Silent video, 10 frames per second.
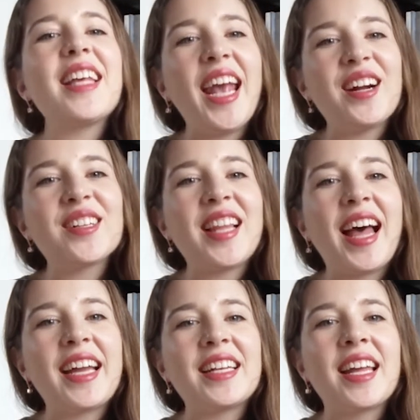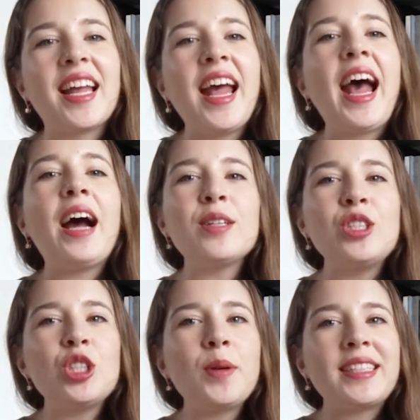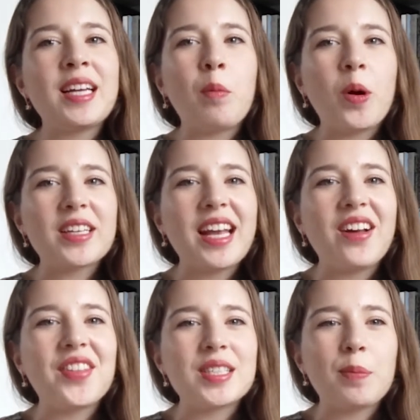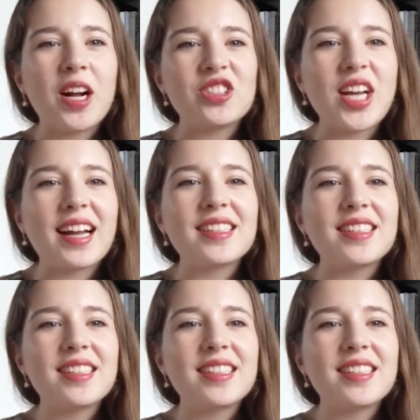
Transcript: Caroline, how did you end up working on this project?